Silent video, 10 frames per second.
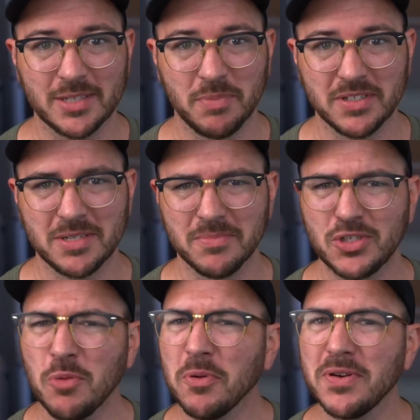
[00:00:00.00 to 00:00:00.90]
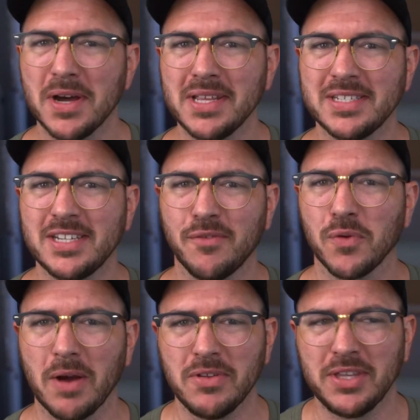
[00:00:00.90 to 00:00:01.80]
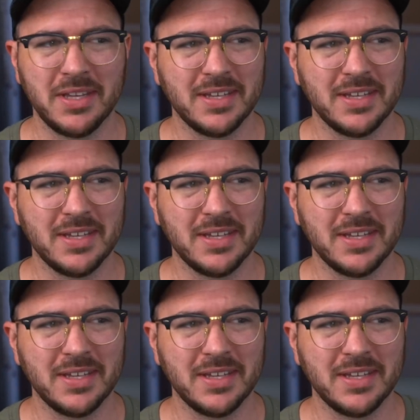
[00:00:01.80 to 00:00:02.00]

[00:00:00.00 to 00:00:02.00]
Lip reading: but some super nutty stuff where everything